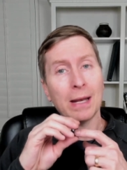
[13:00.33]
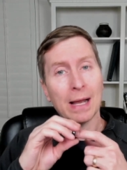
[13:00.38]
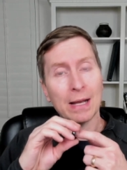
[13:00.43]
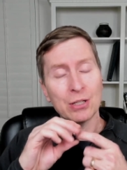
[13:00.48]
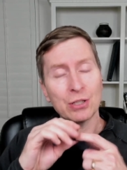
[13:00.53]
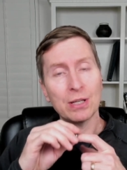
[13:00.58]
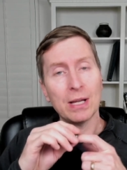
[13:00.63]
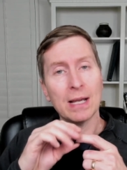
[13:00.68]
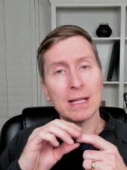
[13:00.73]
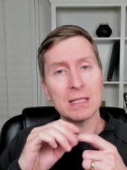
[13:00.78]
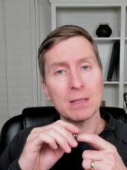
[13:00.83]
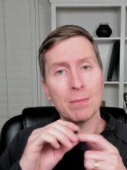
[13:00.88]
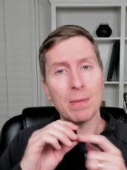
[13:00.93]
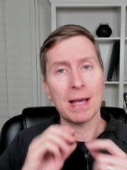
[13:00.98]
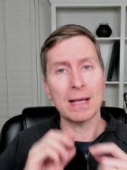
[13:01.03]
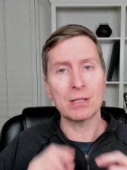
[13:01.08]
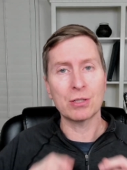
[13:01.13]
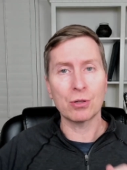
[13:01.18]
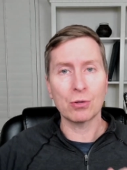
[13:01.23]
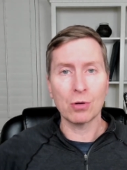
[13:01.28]
actually has a
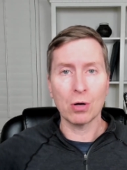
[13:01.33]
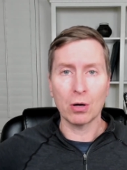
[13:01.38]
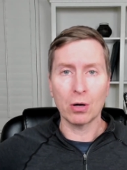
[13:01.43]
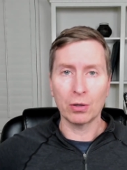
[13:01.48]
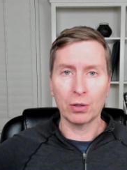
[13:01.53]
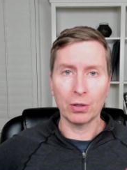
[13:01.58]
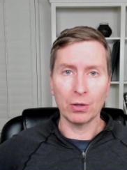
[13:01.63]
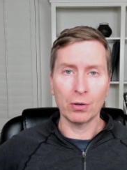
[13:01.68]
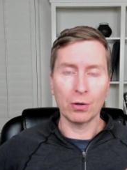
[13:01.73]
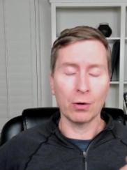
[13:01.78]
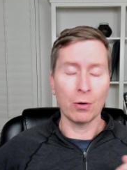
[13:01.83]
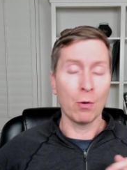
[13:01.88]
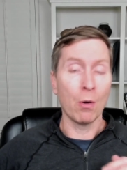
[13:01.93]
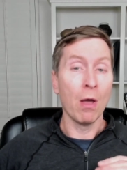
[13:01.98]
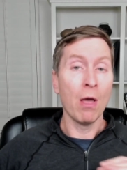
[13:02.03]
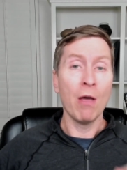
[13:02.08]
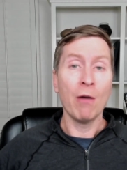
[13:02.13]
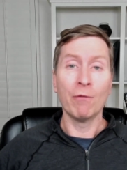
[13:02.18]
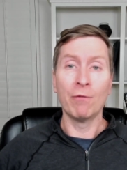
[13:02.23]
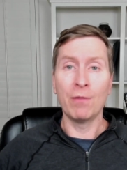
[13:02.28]
MasterCard logo.
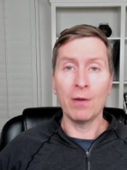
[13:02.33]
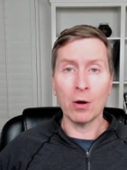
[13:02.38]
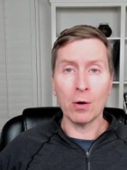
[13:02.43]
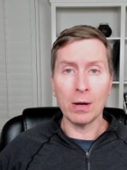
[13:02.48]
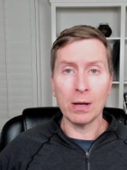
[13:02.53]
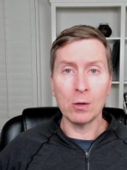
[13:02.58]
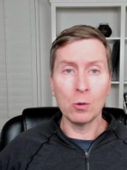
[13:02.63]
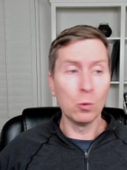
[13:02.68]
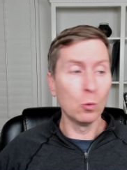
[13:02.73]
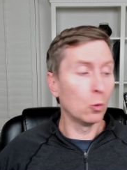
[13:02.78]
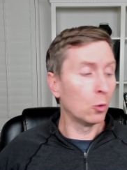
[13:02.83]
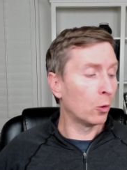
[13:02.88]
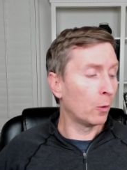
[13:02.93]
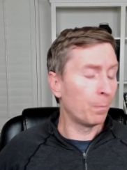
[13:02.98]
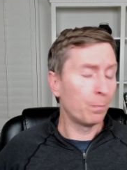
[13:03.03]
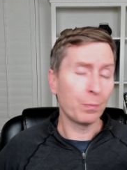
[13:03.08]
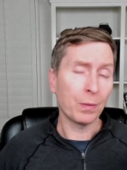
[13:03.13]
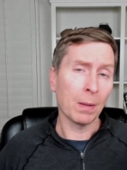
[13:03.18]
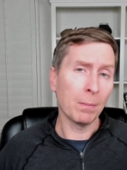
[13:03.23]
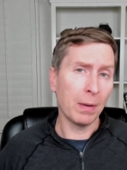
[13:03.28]
Very cool,
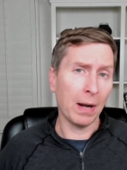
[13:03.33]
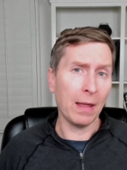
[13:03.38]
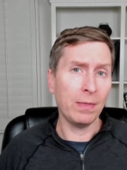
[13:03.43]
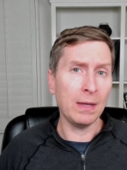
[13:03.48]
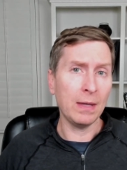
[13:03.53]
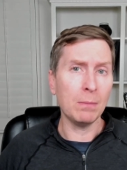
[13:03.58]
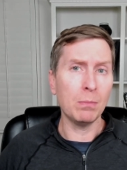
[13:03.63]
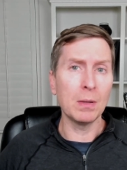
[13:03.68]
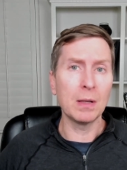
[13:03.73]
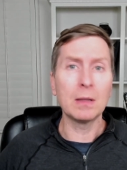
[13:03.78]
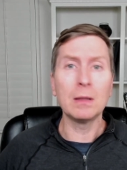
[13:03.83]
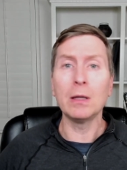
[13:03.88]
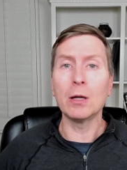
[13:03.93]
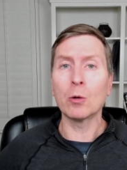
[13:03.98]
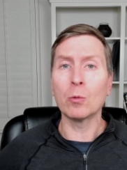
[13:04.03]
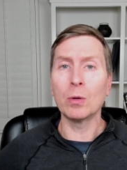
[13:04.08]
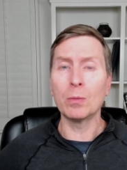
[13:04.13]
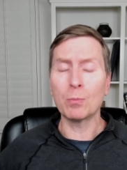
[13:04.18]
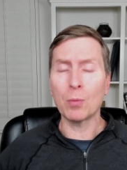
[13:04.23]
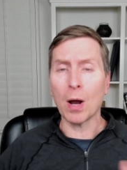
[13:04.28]
but I think
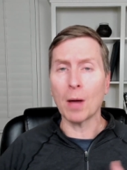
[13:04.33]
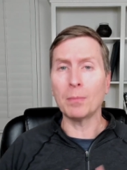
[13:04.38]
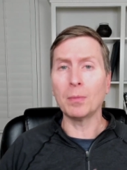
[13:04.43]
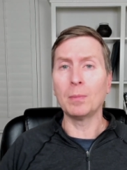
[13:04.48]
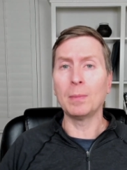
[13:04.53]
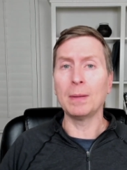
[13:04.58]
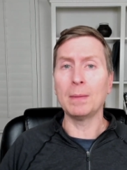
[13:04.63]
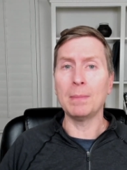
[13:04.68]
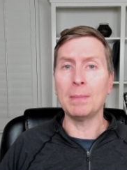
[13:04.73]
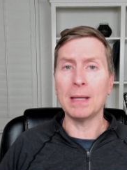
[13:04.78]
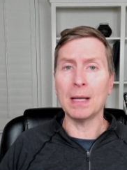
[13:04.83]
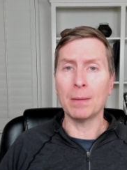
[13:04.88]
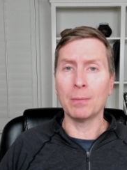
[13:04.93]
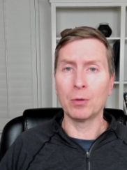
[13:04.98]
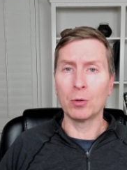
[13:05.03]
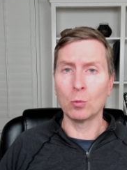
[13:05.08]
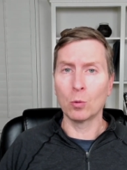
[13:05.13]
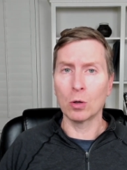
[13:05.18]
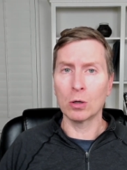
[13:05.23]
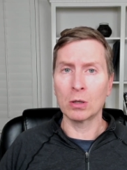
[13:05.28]
McClear would probably be able
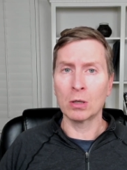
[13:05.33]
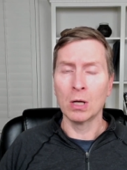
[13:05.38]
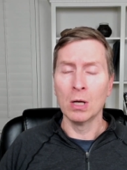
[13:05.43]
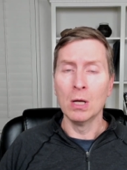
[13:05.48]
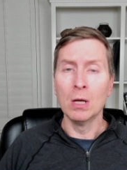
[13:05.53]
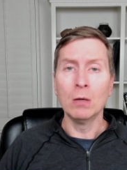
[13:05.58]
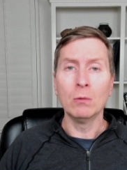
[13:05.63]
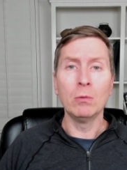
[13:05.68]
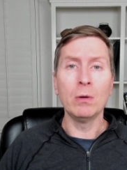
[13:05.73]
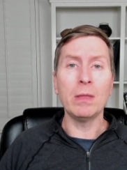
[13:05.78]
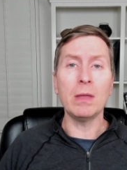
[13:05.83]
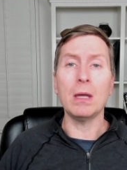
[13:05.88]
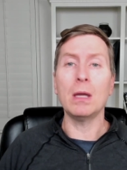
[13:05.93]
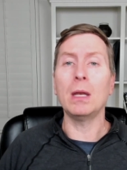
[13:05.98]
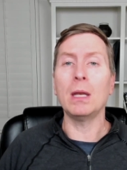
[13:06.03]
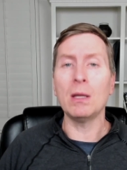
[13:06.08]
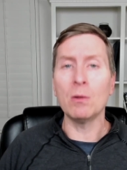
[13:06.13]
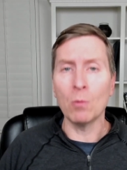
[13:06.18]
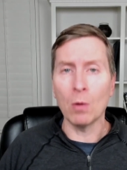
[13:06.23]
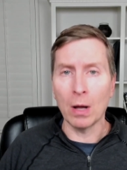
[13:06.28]
to work with
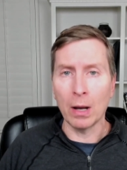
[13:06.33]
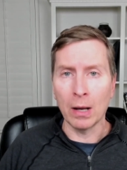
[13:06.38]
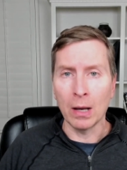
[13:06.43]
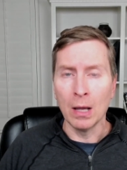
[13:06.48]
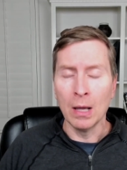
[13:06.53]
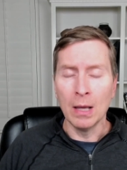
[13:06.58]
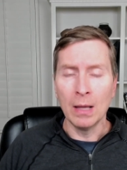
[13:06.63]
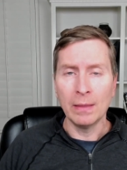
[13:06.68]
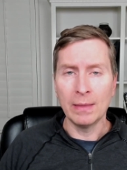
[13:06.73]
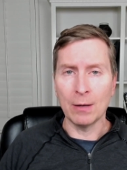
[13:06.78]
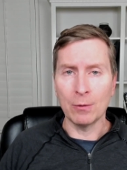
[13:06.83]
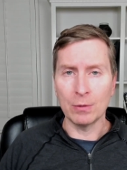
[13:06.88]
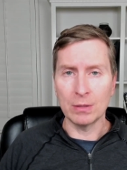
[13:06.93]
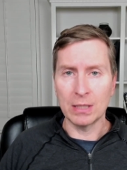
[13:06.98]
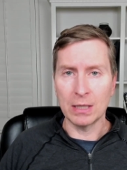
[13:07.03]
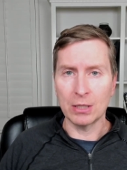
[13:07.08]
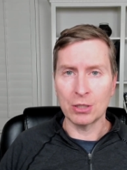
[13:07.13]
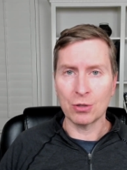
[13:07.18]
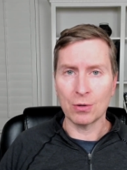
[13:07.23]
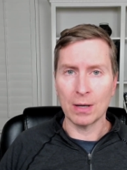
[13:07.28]
anyone that was
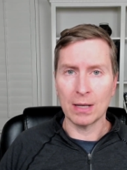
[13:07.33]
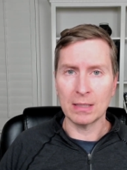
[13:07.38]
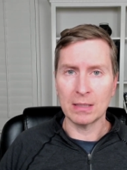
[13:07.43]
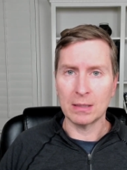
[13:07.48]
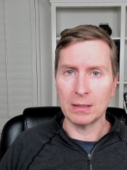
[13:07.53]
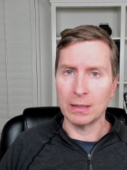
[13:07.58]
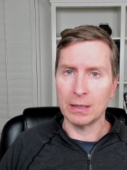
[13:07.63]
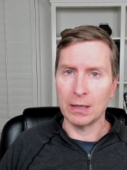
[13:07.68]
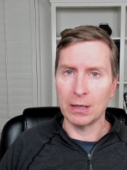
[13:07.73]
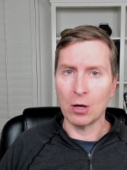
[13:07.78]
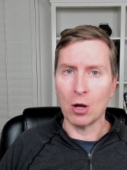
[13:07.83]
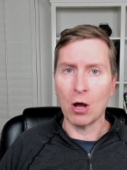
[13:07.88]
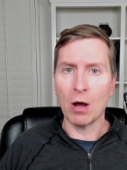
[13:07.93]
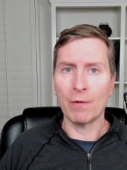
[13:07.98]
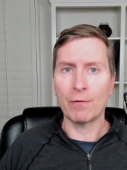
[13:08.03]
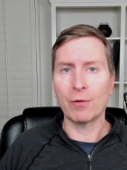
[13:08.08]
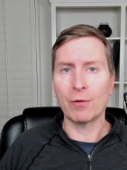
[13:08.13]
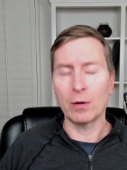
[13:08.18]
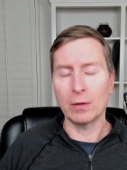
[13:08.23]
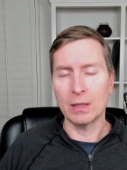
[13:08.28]
interested in
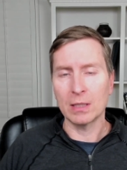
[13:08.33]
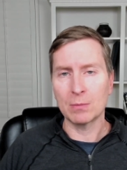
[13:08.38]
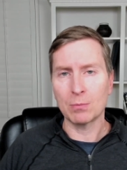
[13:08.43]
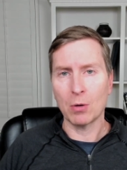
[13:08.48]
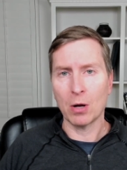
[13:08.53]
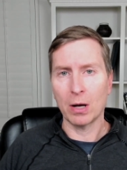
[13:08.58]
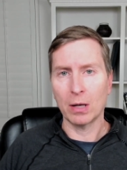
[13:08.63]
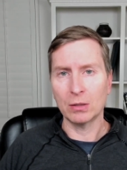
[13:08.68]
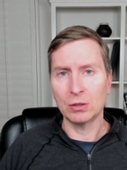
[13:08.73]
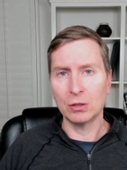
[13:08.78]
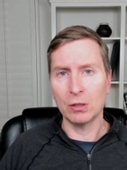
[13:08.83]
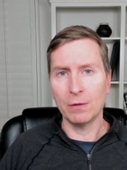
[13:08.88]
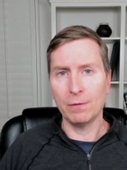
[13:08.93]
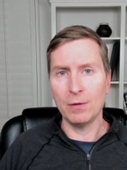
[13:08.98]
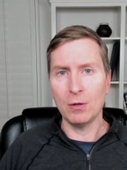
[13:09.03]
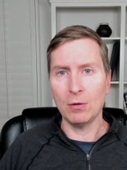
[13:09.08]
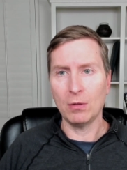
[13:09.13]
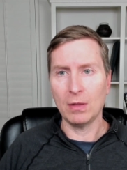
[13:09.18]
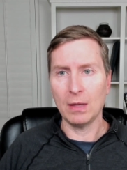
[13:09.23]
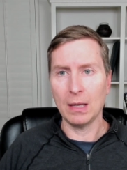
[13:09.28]
offering this product. So if
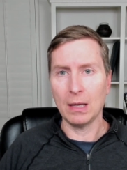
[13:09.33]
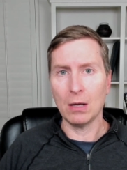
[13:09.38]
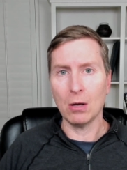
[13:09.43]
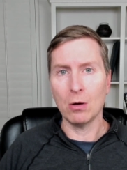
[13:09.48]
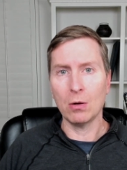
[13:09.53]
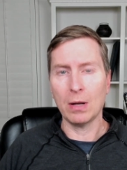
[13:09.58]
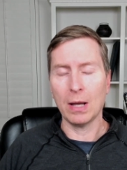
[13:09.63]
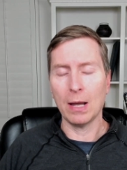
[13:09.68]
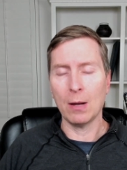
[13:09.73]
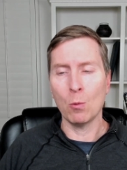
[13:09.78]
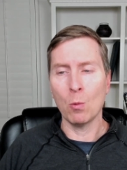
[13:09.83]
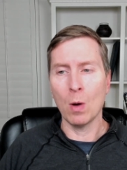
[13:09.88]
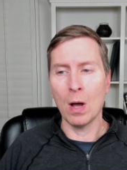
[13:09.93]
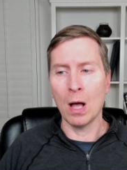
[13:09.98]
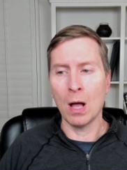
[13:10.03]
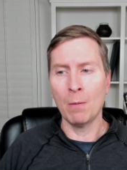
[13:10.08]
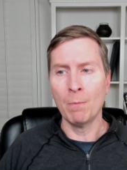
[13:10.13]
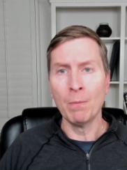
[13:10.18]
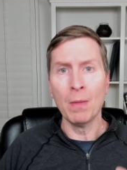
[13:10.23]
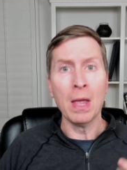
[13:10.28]
you think, okay,
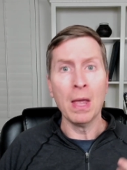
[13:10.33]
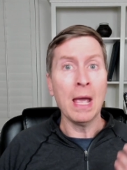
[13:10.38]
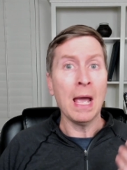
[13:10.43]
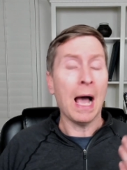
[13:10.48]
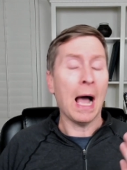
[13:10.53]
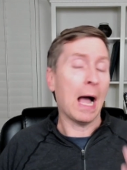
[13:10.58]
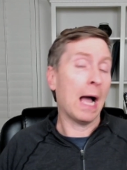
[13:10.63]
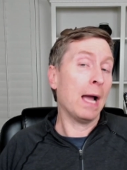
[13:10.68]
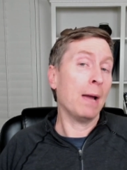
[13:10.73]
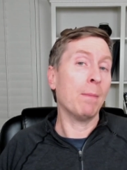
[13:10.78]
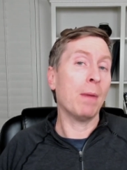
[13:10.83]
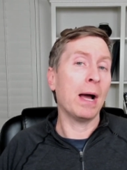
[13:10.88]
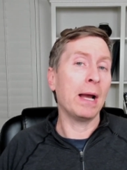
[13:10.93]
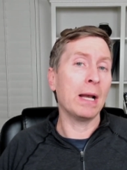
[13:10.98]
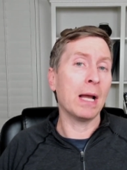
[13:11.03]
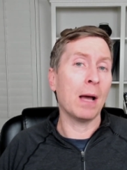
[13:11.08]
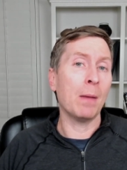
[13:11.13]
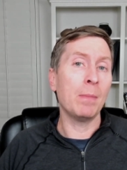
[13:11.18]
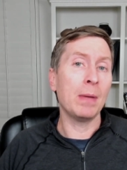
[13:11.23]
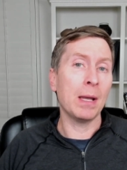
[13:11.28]
well, I might
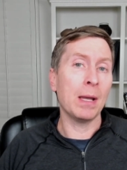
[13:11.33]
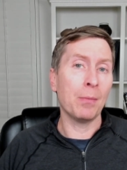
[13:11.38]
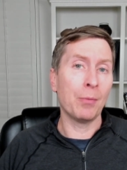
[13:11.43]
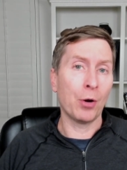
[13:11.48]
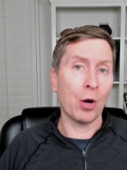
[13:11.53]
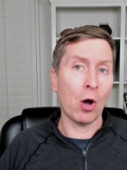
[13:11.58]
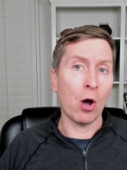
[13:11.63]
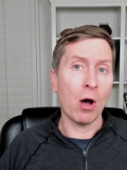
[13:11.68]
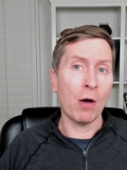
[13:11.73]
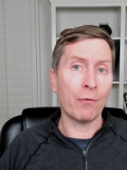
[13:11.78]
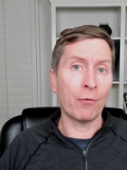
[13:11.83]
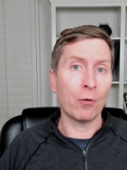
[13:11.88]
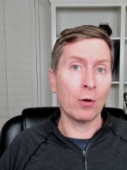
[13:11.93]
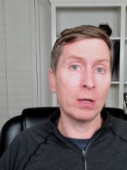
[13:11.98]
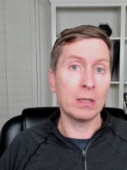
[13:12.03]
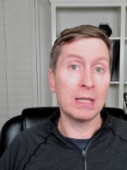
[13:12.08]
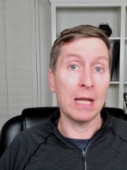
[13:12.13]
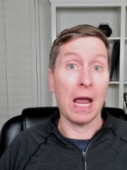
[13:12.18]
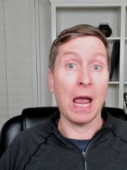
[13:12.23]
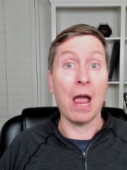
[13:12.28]
not be able to offer
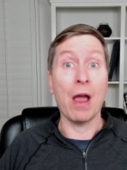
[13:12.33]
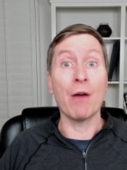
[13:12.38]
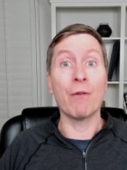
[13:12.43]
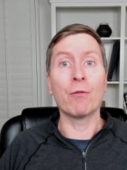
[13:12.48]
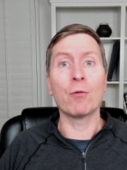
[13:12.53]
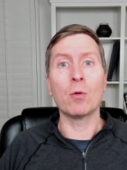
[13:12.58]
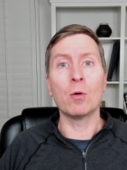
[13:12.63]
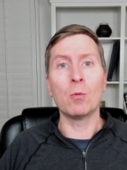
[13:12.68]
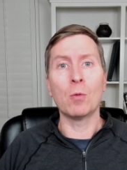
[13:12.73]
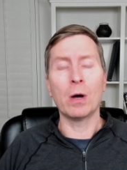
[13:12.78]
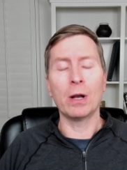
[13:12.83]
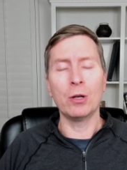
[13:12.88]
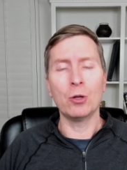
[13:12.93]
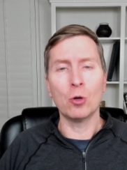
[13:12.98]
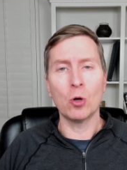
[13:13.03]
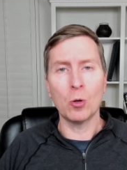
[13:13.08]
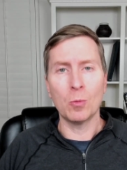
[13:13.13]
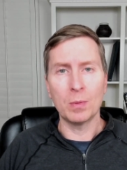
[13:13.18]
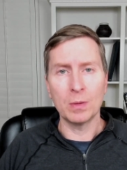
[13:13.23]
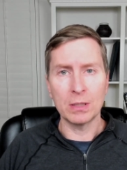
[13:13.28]
it to everyone who
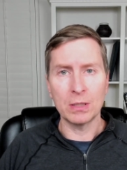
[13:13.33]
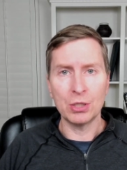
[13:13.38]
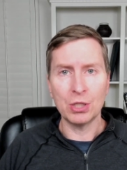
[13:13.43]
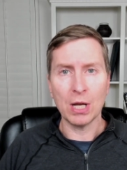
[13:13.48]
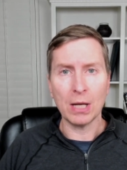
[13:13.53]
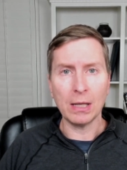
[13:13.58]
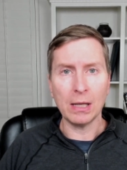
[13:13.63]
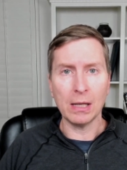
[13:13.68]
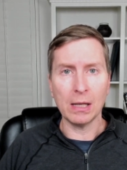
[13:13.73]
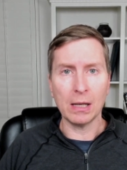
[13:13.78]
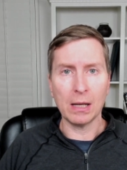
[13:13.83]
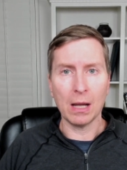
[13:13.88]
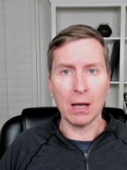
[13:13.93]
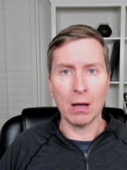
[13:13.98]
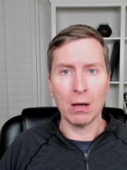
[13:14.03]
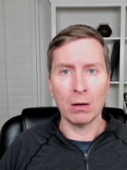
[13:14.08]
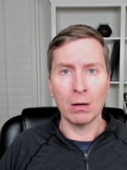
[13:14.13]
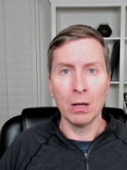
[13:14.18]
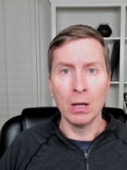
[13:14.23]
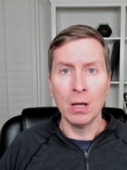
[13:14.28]
opens a checking account,